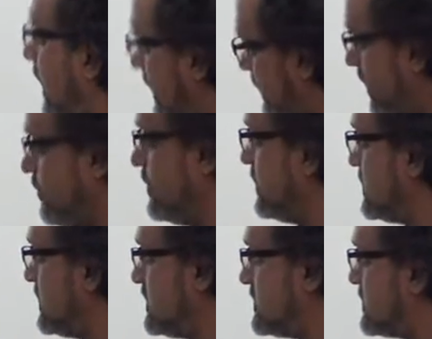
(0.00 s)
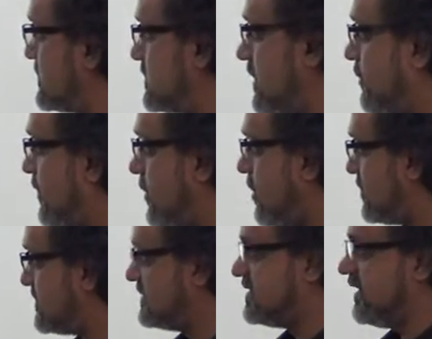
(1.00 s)
And the communities,
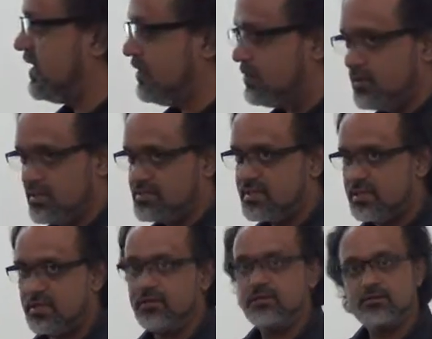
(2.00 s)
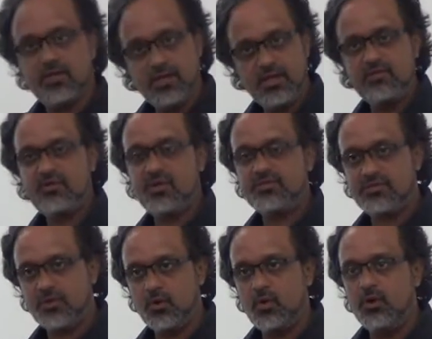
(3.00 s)
North CEO is heard even
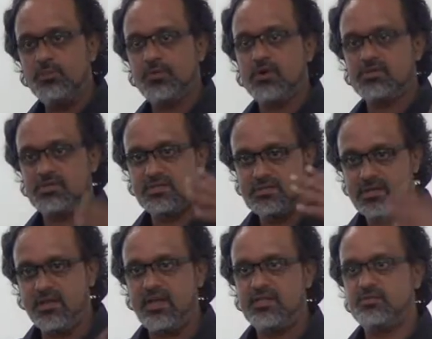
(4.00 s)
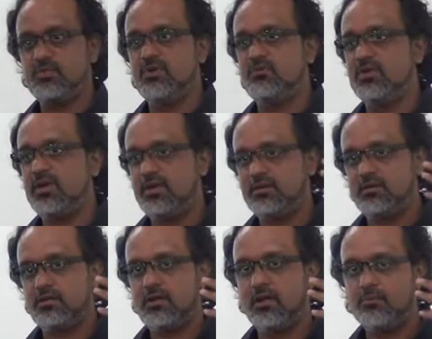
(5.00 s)
after the whole process, engagement with
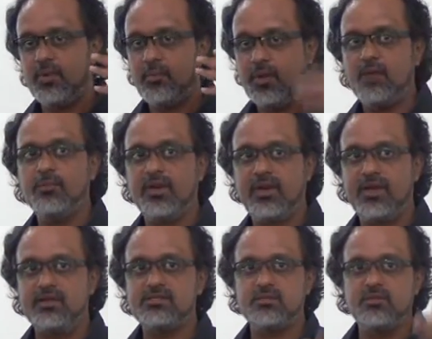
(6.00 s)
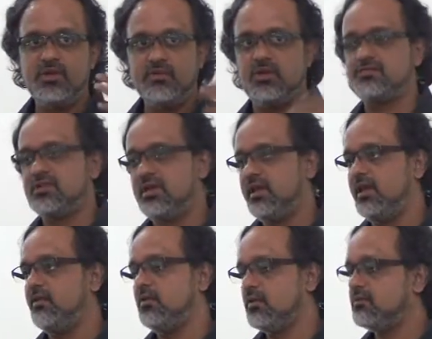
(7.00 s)
that mechanism, even after
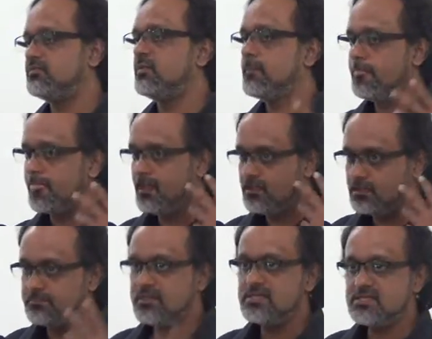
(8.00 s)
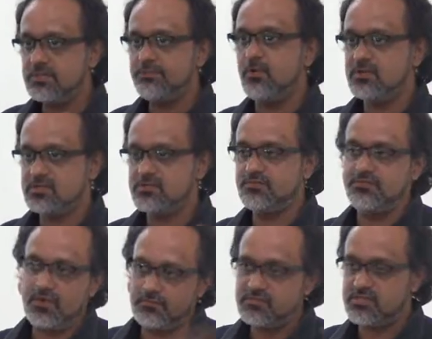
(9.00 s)
getting one of the burst reports
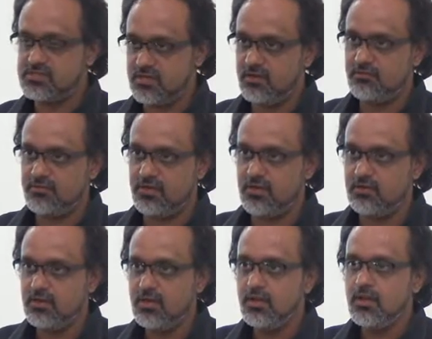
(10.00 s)
from such a kind of a